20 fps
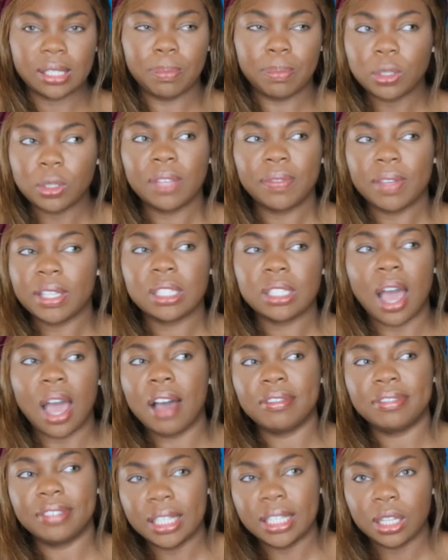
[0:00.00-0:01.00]
Most of it's
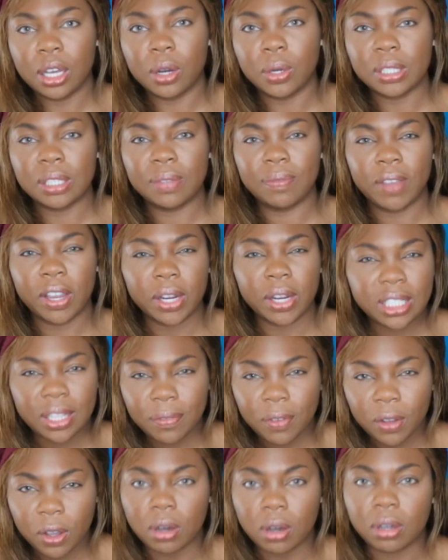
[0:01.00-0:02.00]
not fun, though. It's very
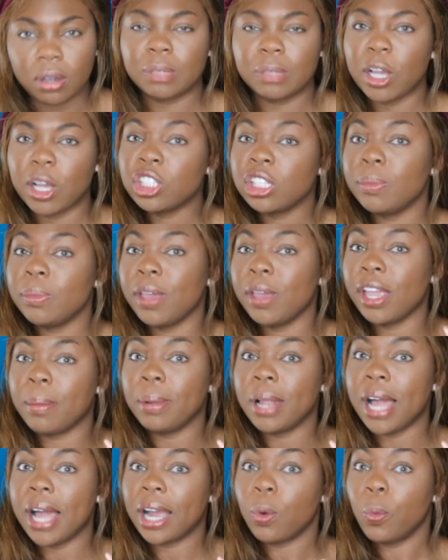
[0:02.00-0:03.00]
difficult, especially being a
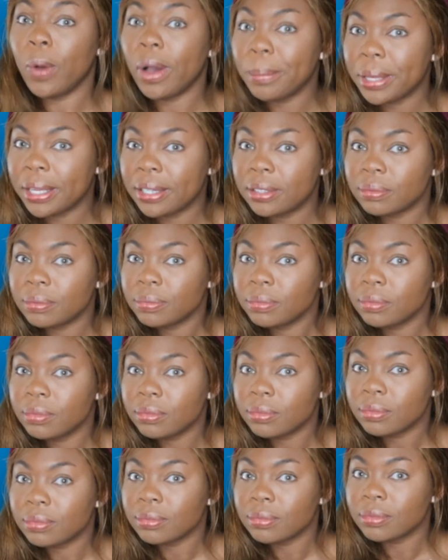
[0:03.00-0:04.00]
Black woman.
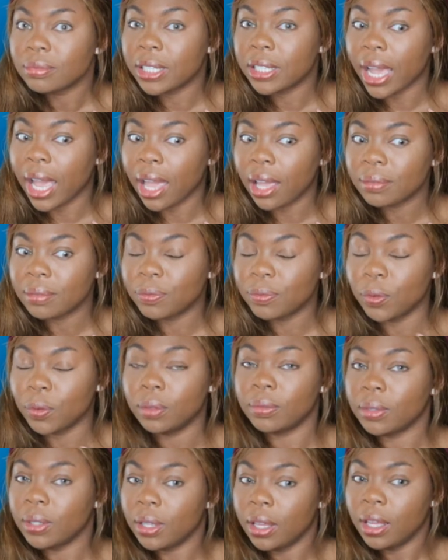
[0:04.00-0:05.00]
Okay,
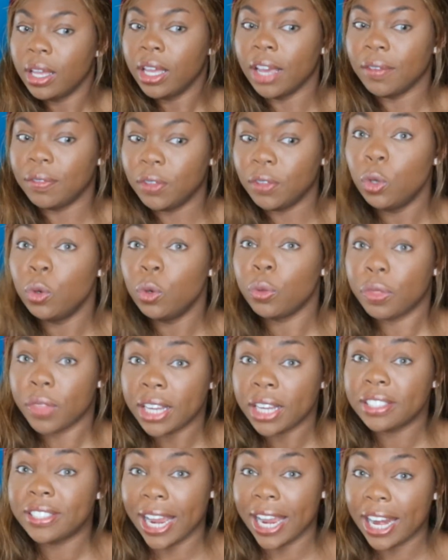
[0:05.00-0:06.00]
if you
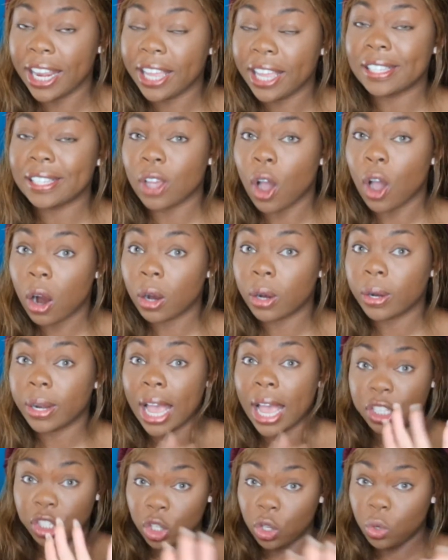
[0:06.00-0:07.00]
think dating is hard
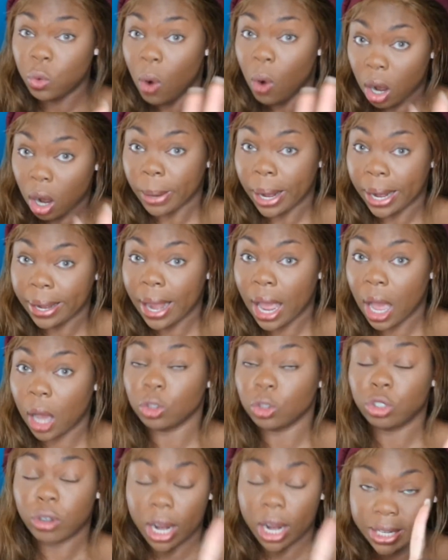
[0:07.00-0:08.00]
as you are right
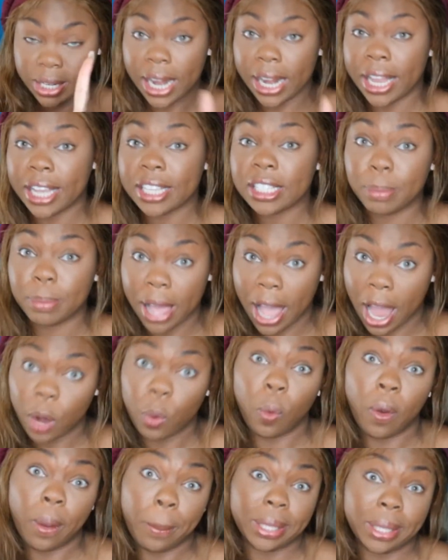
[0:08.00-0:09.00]
now, try dating as a
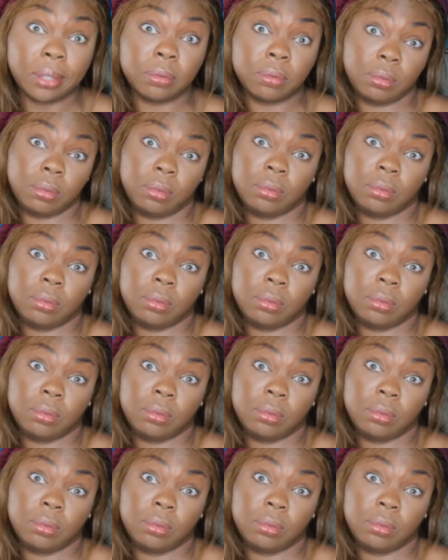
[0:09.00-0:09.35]
Black woman.